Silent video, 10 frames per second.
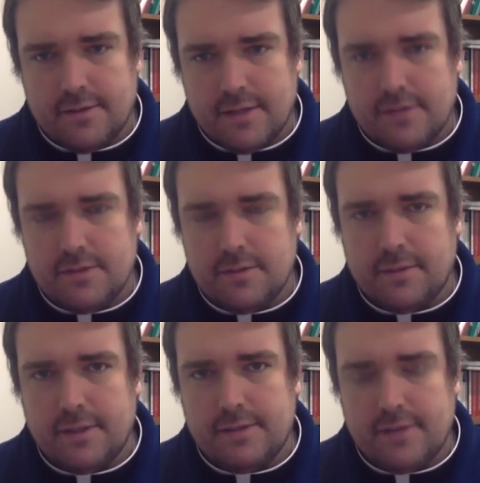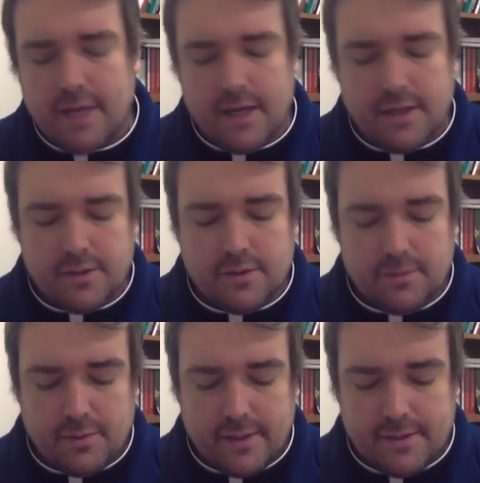So that's just a place to add your own
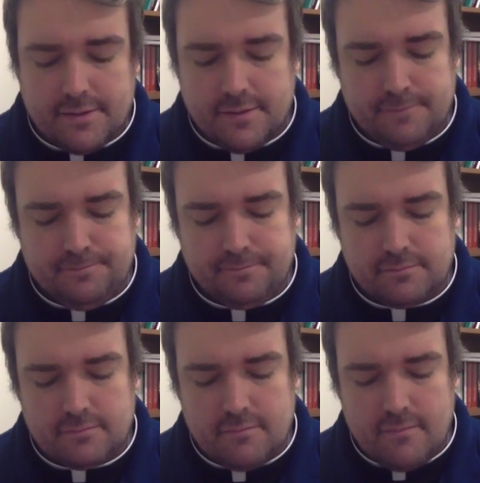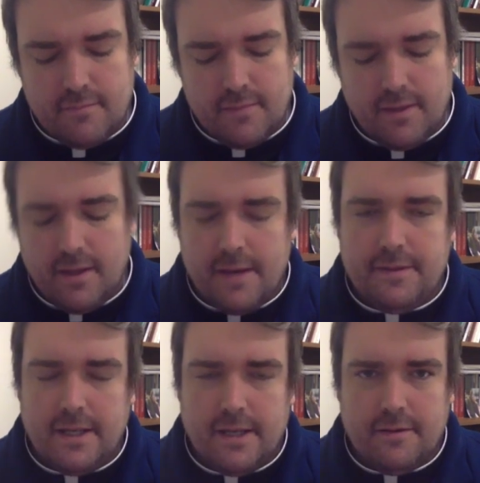prayers. At
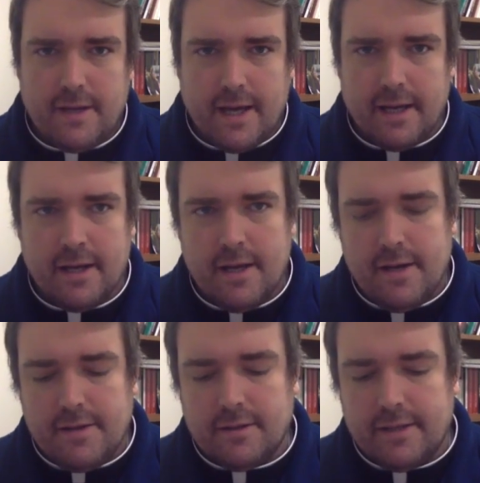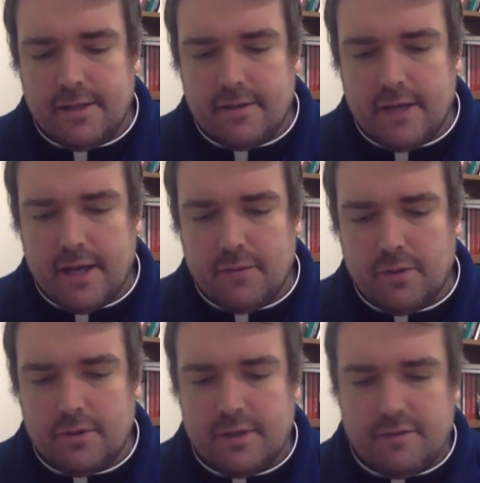the end of that, the leader then
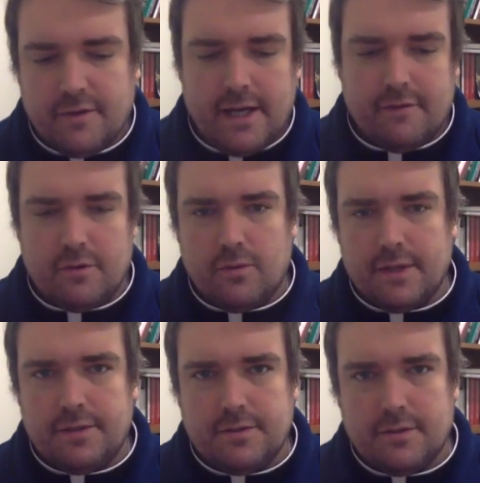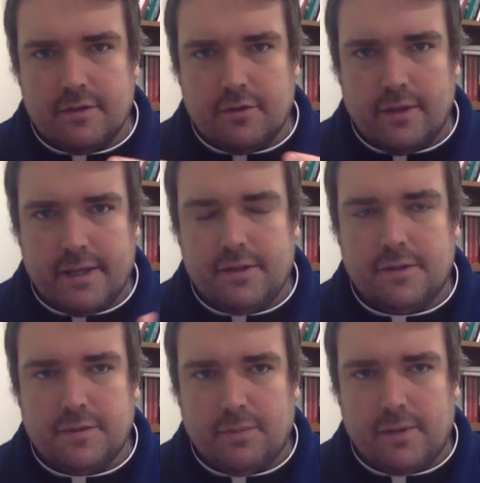will invite everyone to sort of collect
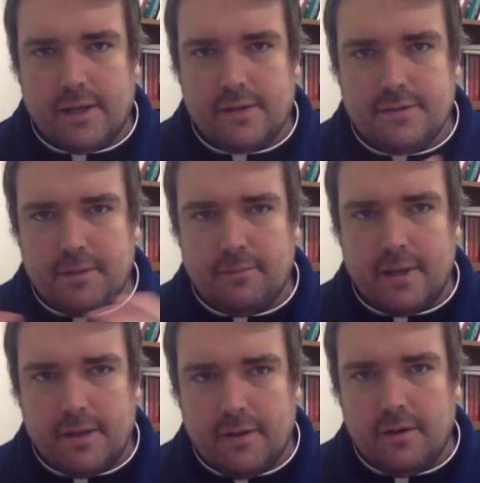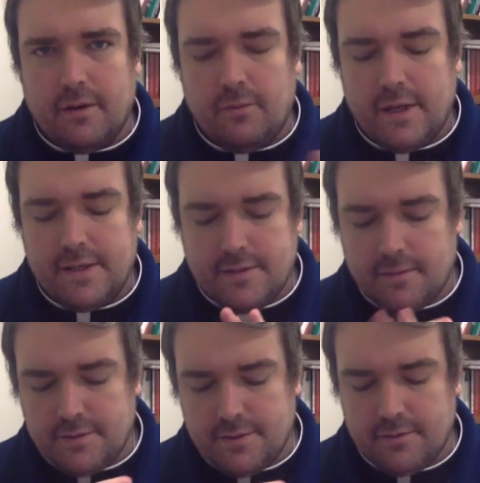those prayers and raise
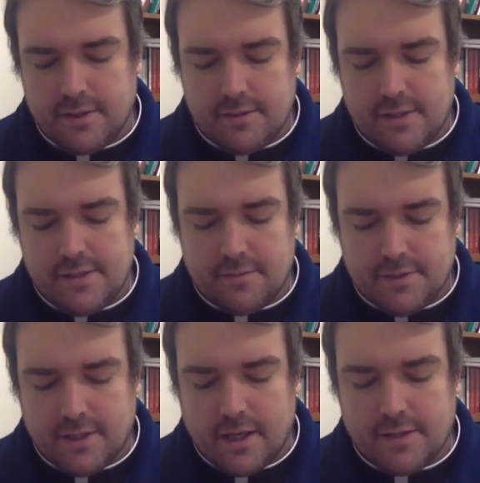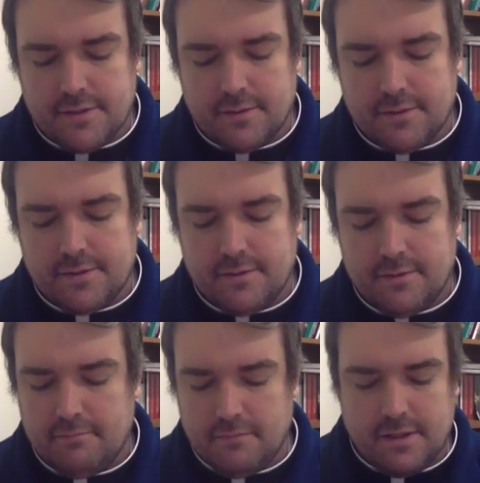them to God. So we'll,
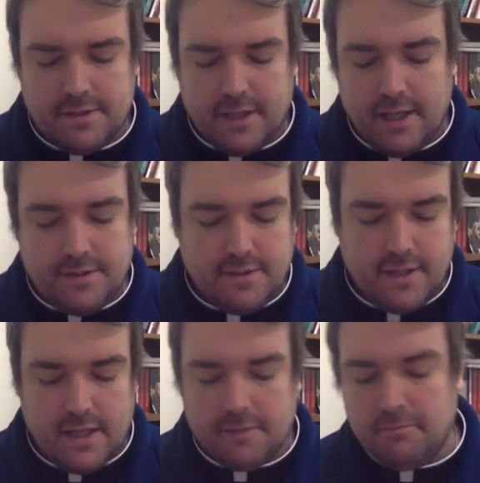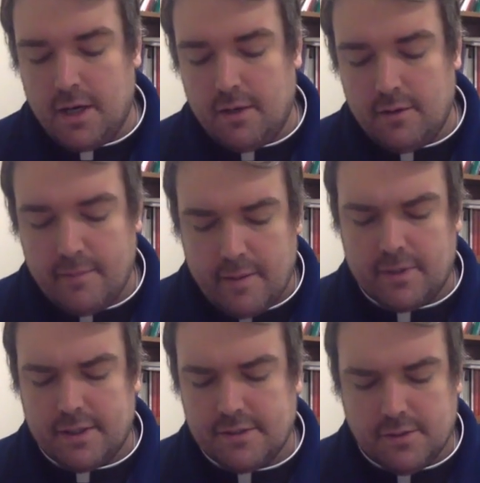in this case, saying,
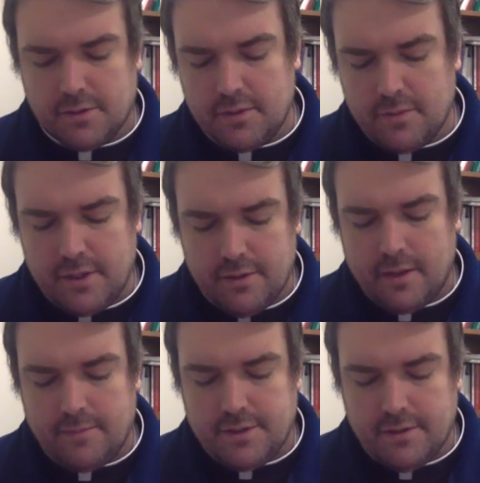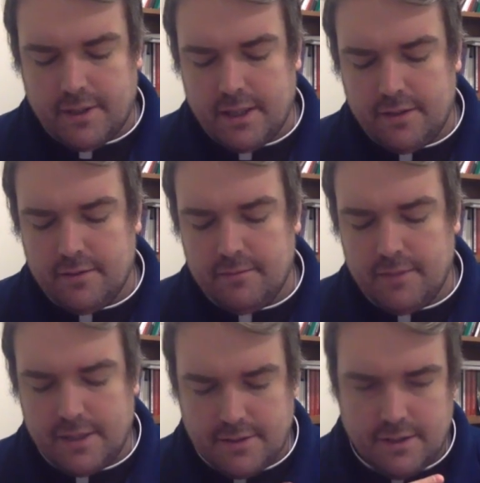"Remember us, Lord, when you come to your kingdom,
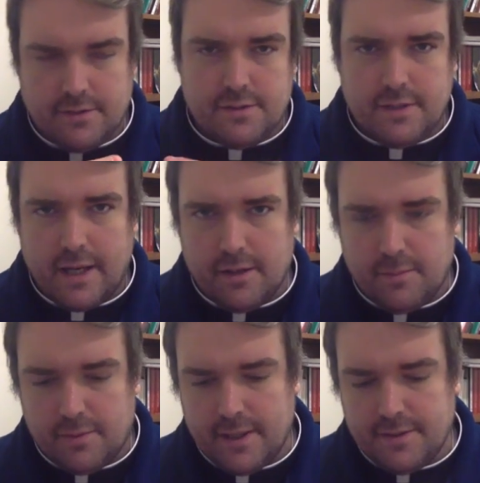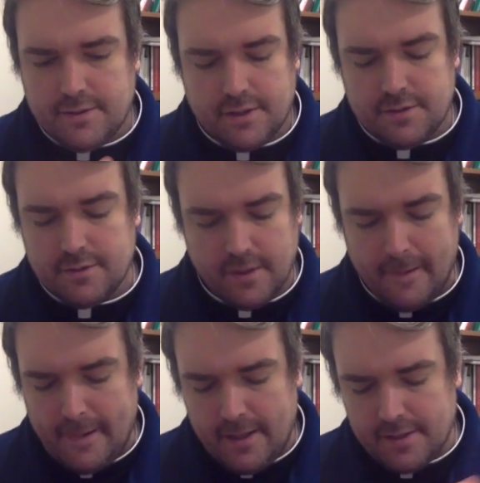and teach us how to pray." So that's
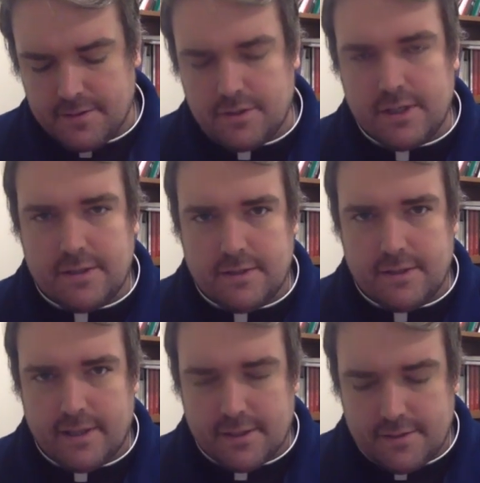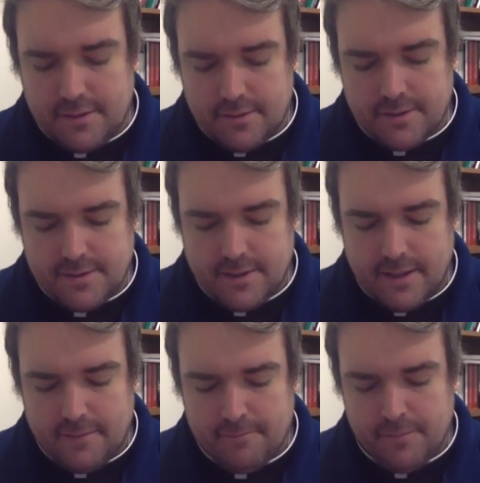a suggested text that you could
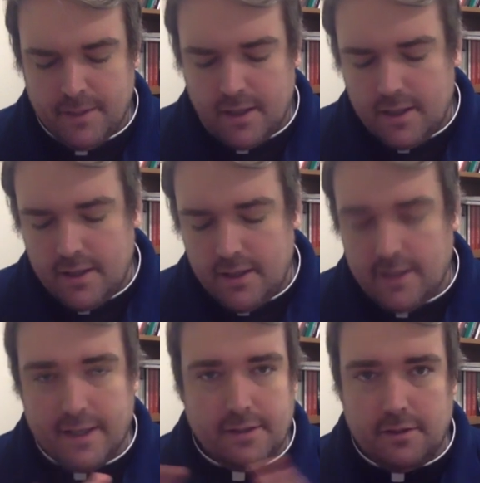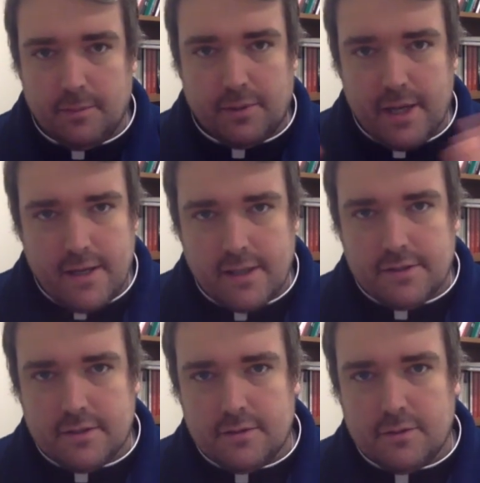say. And then you pray
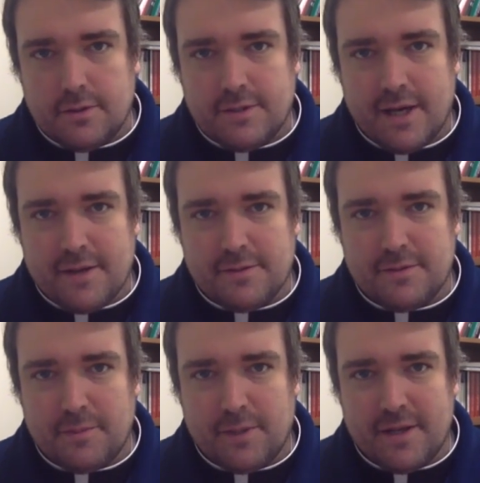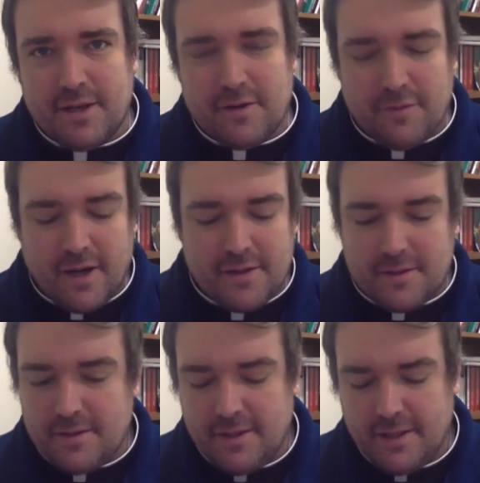as our Lord taught us. You pray the Our
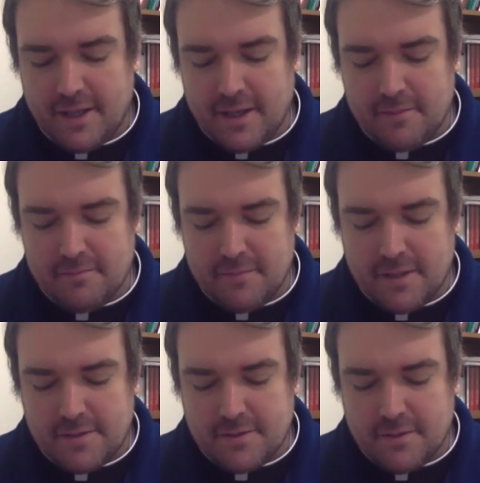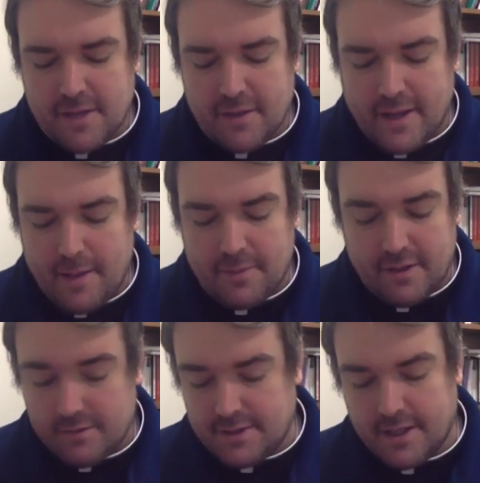Father. And so that'll happen
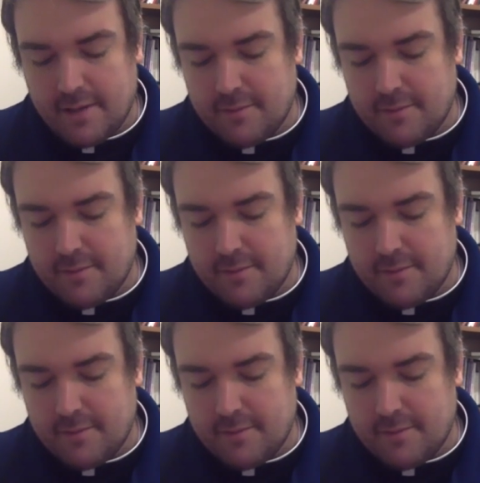every time.